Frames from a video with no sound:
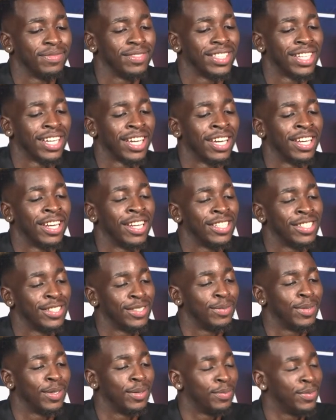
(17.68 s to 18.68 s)
Can I trip a
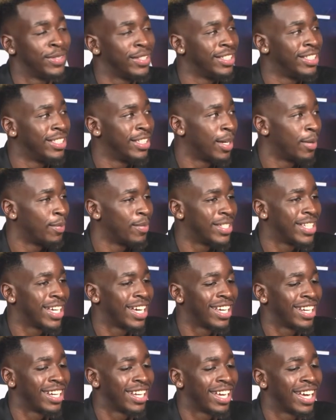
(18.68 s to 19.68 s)
pitch now,
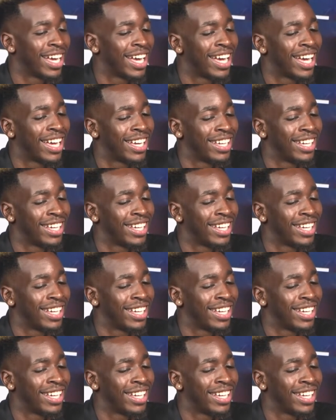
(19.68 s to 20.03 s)
Mtara?